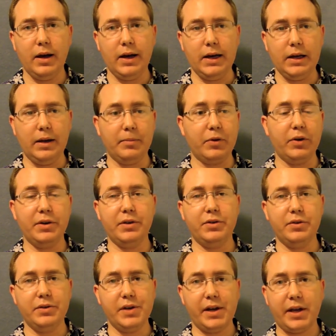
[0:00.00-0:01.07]
I'm going to
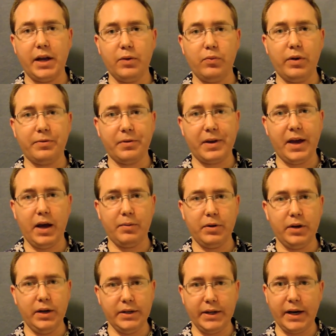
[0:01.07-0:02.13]
do a dedicated one for
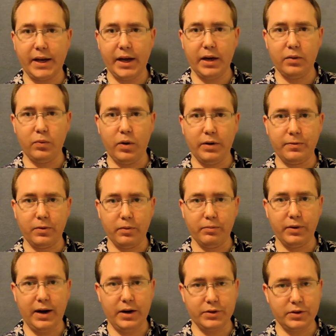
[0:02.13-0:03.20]
camera, a dedicated one for
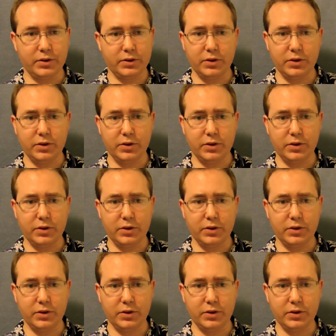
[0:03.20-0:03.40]
browser.